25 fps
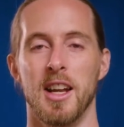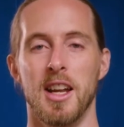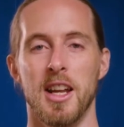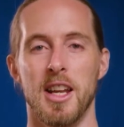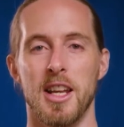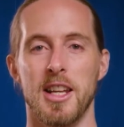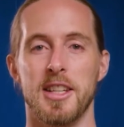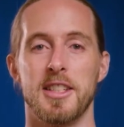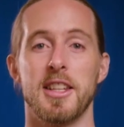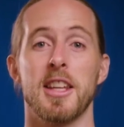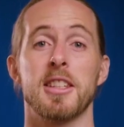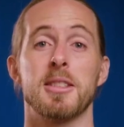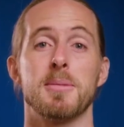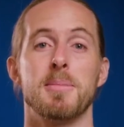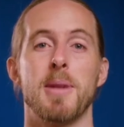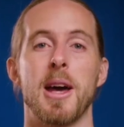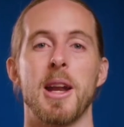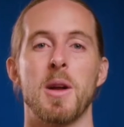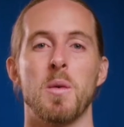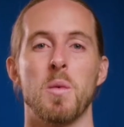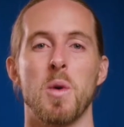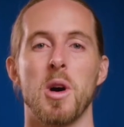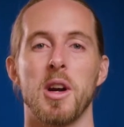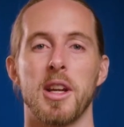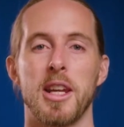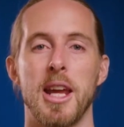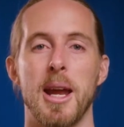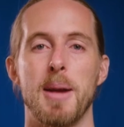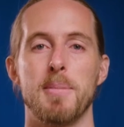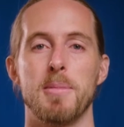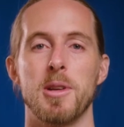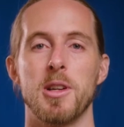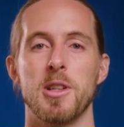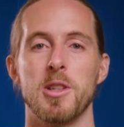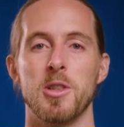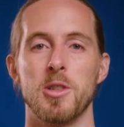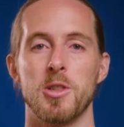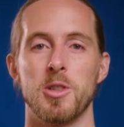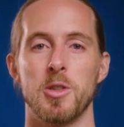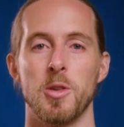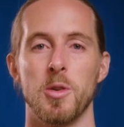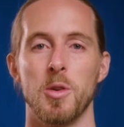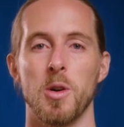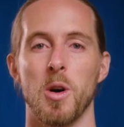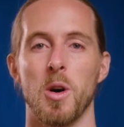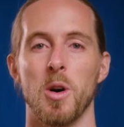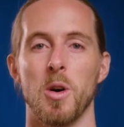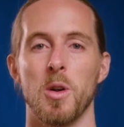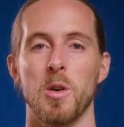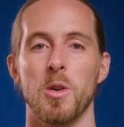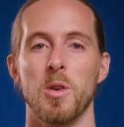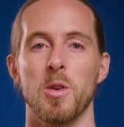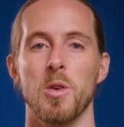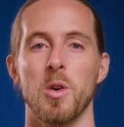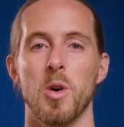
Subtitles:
It doesn't matter what camera you shoot on